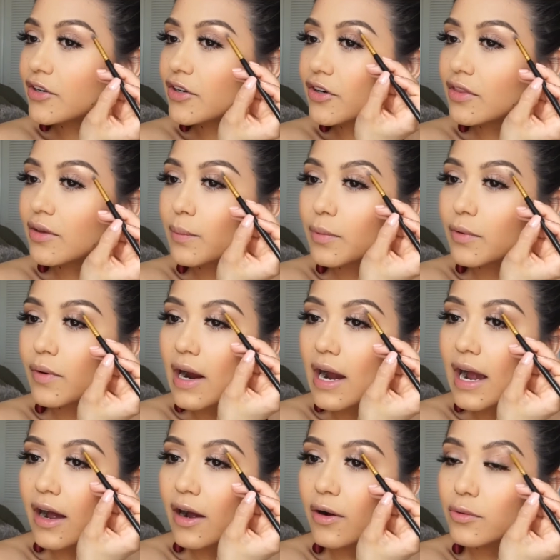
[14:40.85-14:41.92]
under the
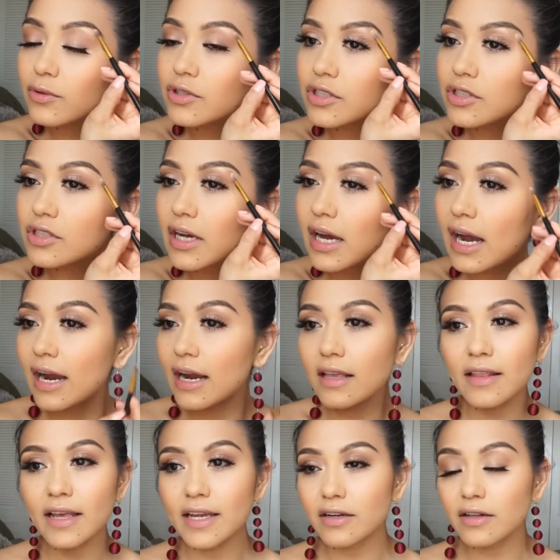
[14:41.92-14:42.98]
brow just to
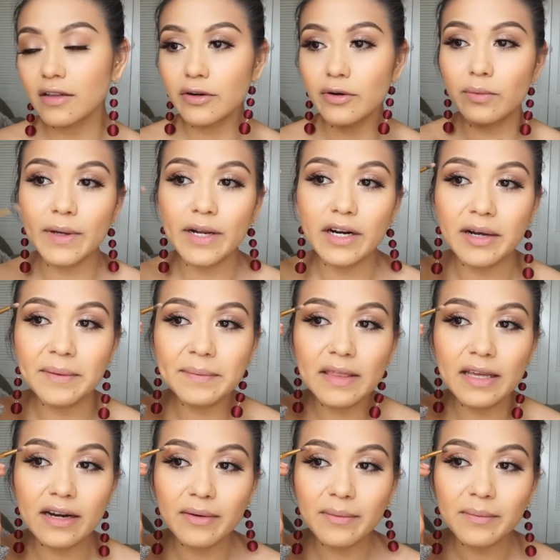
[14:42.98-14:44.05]
highlight a little bit
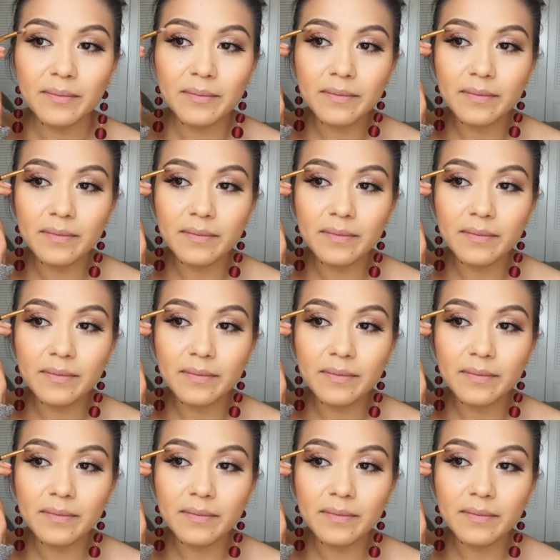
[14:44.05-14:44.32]
up there.